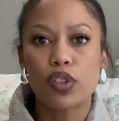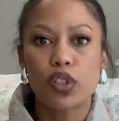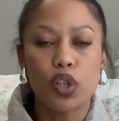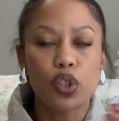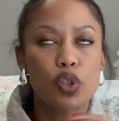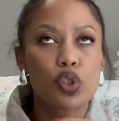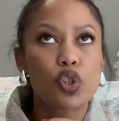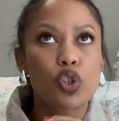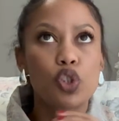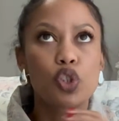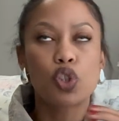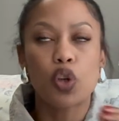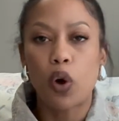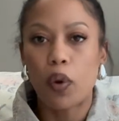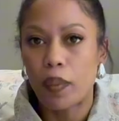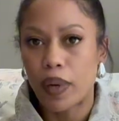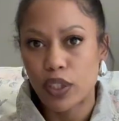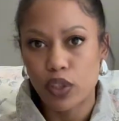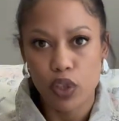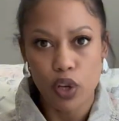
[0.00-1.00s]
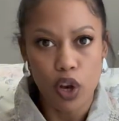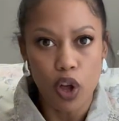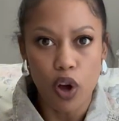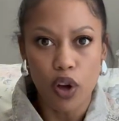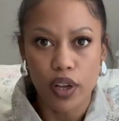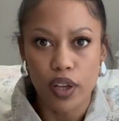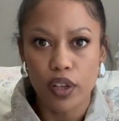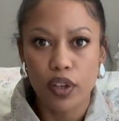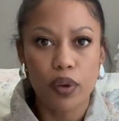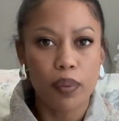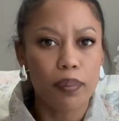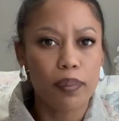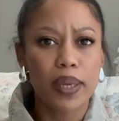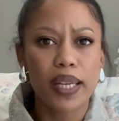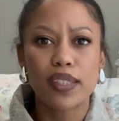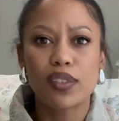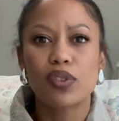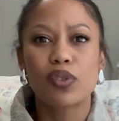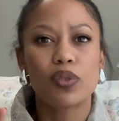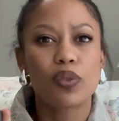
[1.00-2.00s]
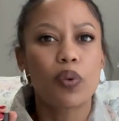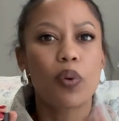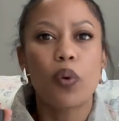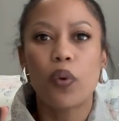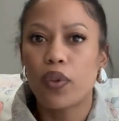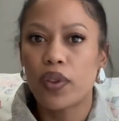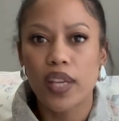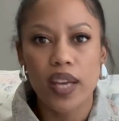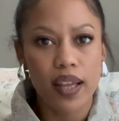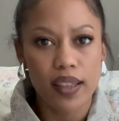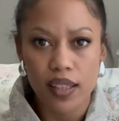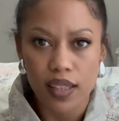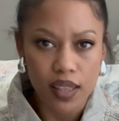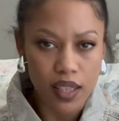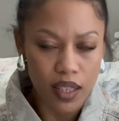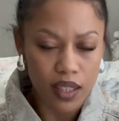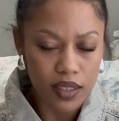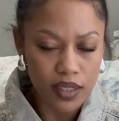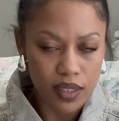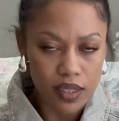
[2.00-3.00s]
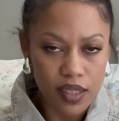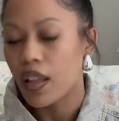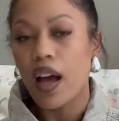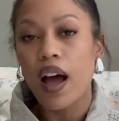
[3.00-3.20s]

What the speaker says: so much longer compared to all the other things.